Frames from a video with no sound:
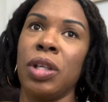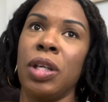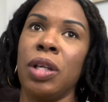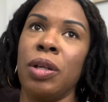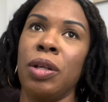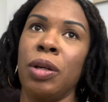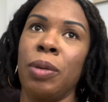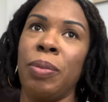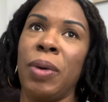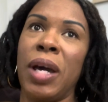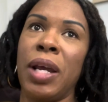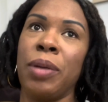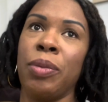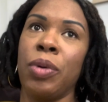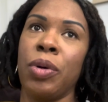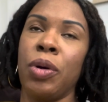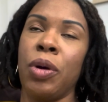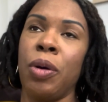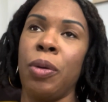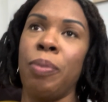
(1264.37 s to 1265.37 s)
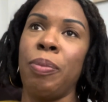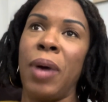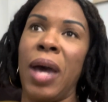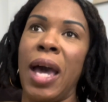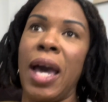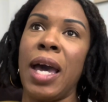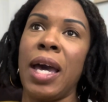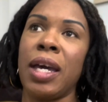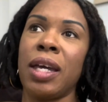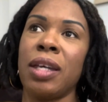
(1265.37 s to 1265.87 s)
your body will go
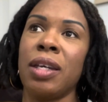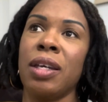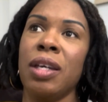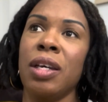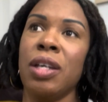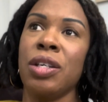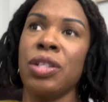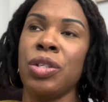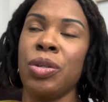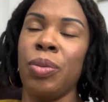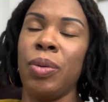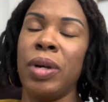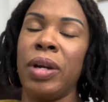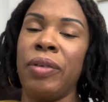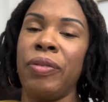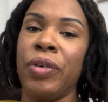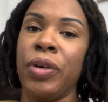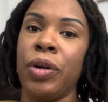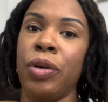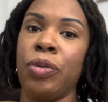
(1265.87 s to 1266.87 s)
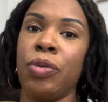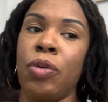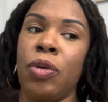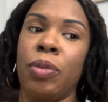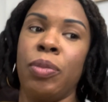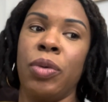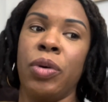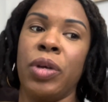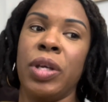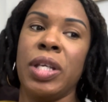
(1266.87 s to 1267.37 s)
back to whatever your
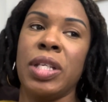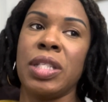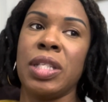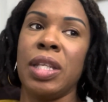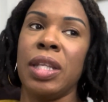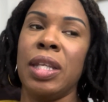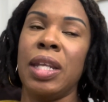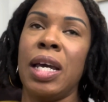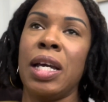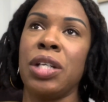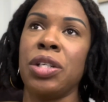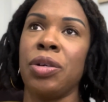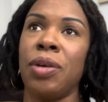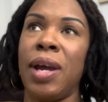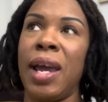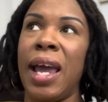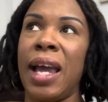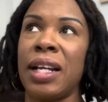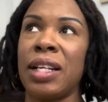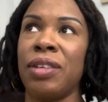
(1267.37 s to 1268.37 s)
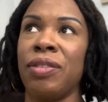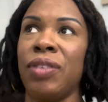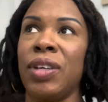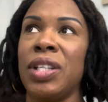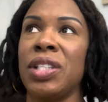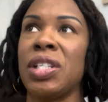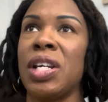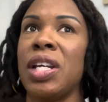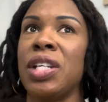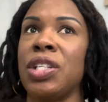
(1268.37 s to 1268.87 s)
normal is unless you're actively
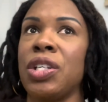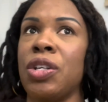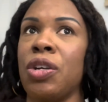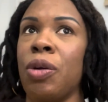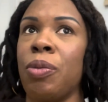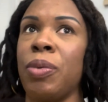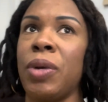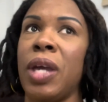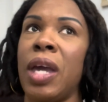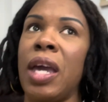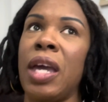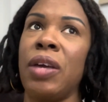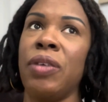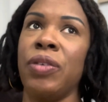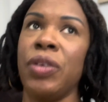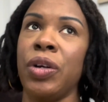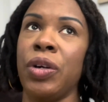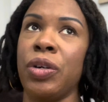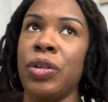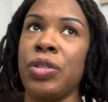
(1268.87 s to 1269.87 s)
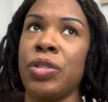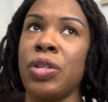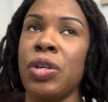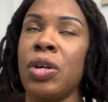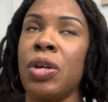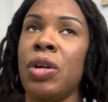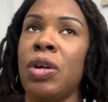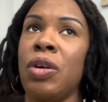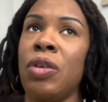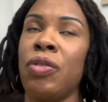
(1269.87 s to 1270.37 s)
changing your behaviors
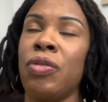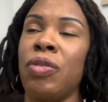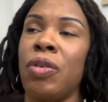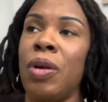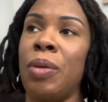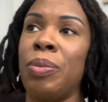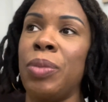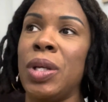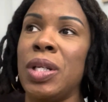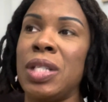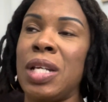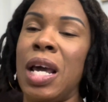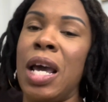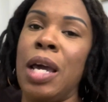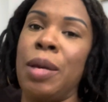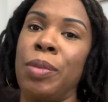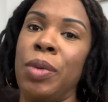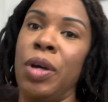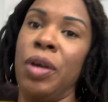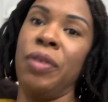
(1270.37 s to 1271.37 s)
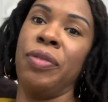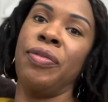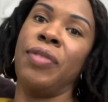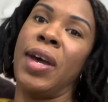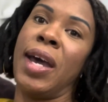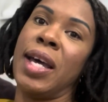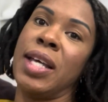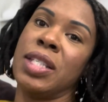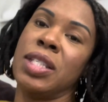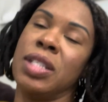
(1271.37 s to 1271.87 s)
from the time of
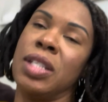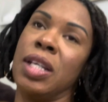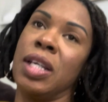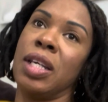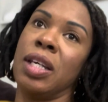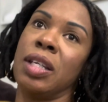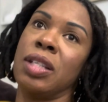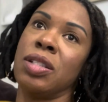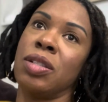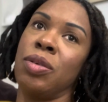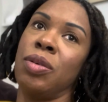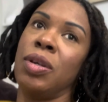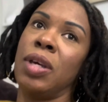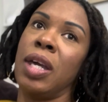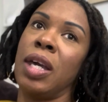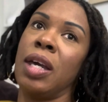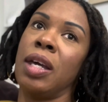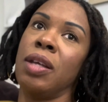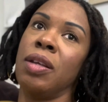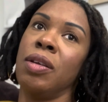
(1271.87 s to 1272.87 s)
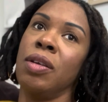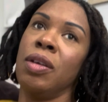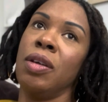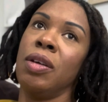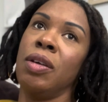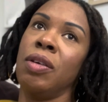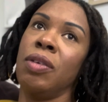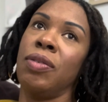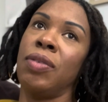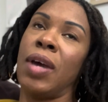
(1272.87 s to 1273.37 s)
fasting. So you can't
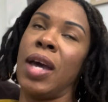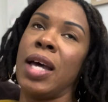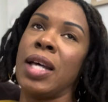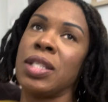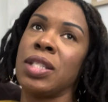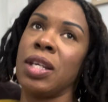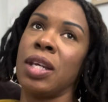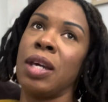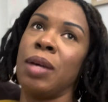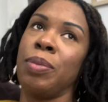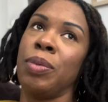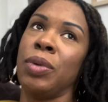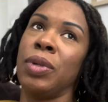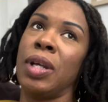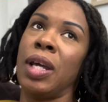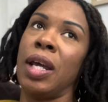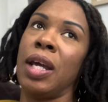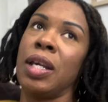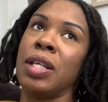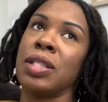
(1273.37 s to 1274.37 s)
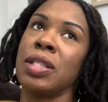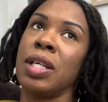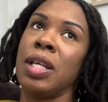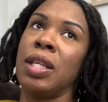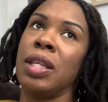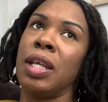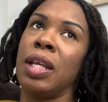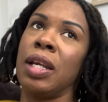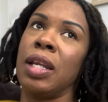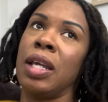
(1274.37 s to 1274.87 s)
fast a couple days and
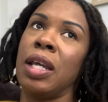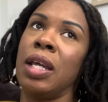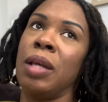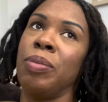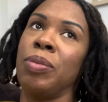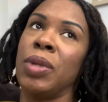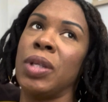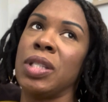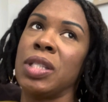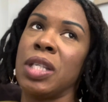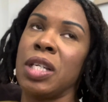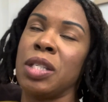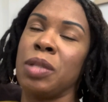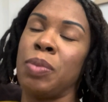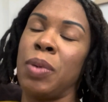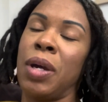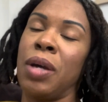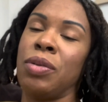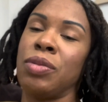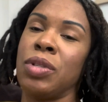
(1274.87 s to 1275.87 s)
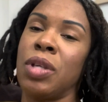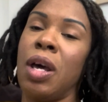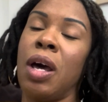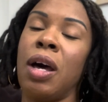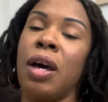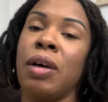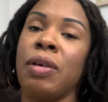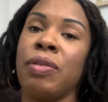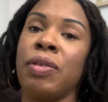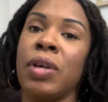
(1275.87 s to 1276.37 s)
then keep the 6 pounds
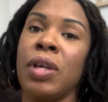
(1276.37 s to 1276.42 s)
off